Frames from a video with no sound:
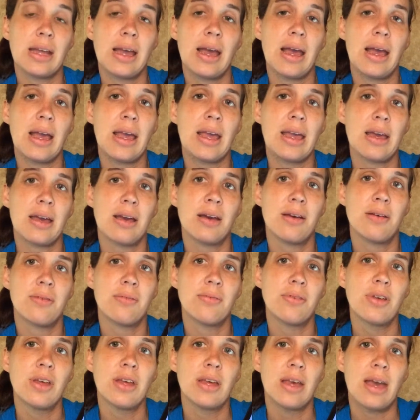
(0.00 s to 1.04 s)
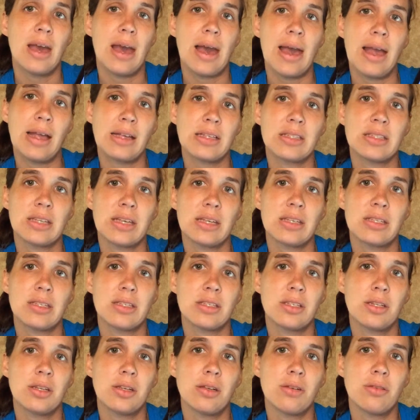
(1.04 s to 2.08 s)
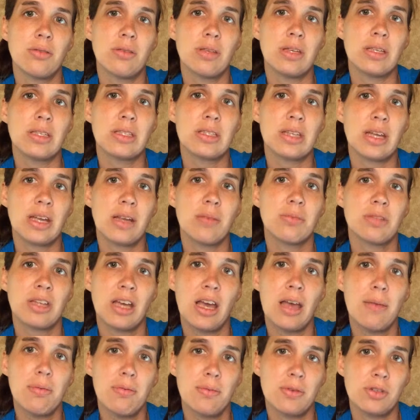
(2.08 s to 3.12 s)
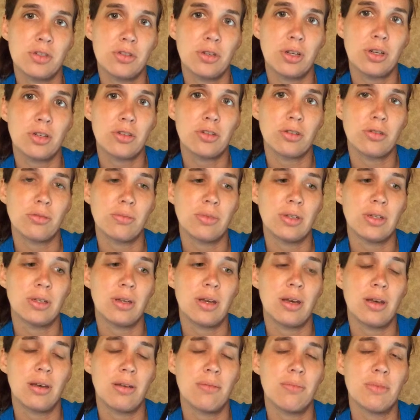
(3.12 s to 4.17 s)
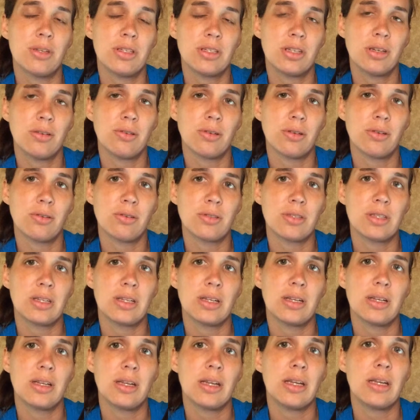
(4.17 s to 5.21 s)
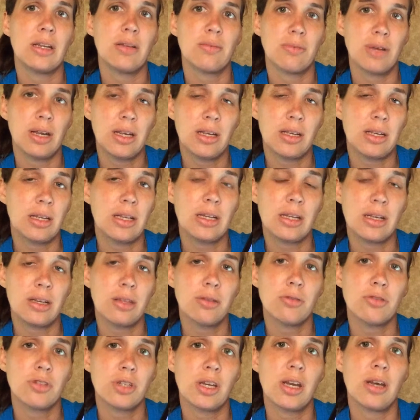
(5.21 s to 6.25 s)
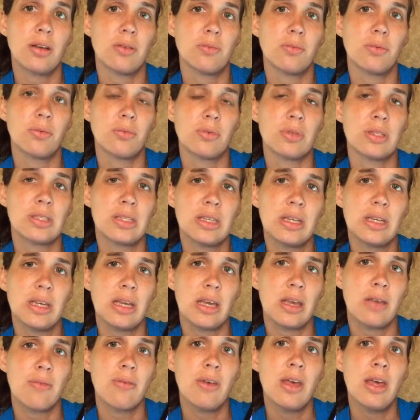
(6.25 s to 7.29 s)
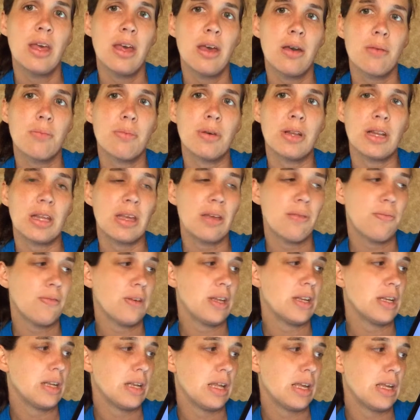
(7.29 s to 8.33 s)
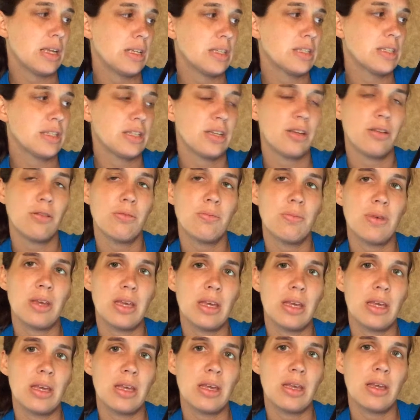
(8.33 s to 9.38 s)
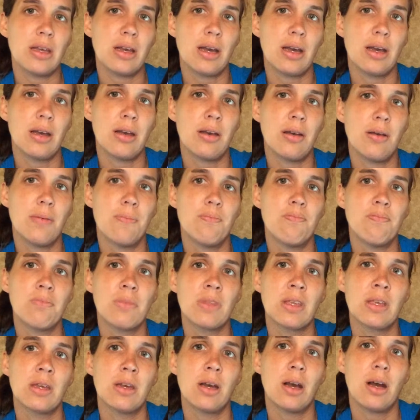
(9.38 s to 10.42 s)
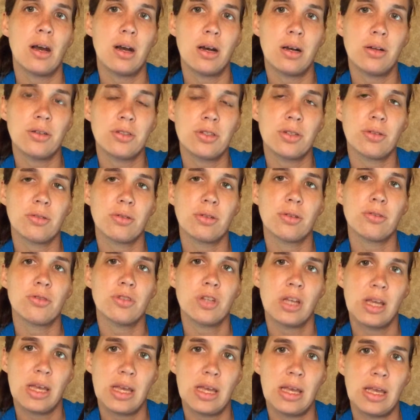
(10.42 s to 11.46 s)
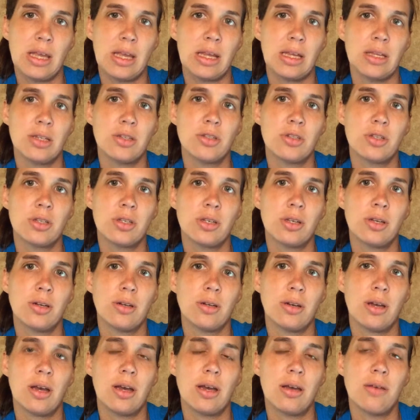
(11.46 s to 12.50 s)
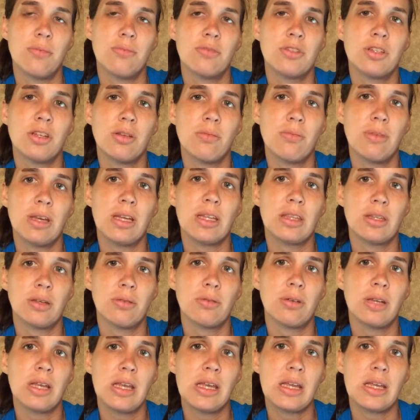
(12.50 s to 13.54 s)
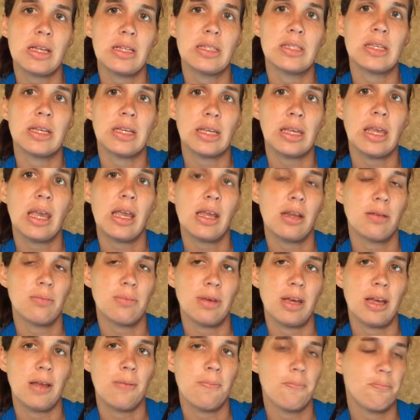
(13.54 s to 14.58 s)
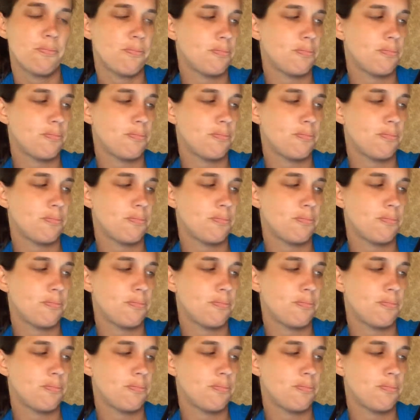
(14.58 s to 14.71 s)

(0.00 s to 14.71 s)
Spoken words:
have access to the same type of instructional materials that any other child would receive, but if it needs to be altered or changed to meet their needs, it can be.